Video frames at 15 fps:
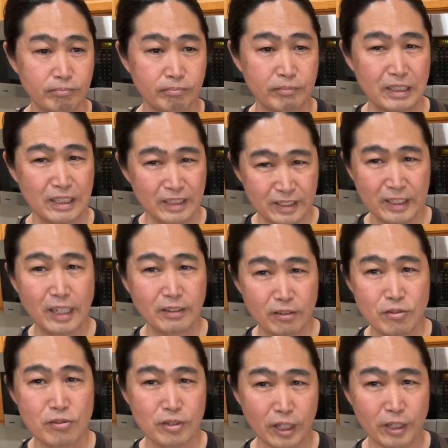it's not the
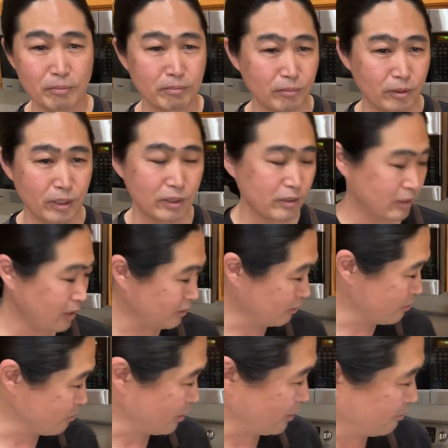same. Okay, it's not the
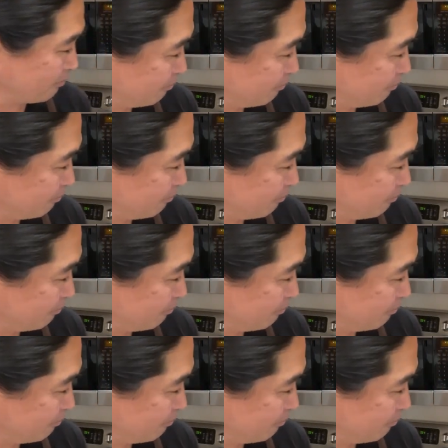same.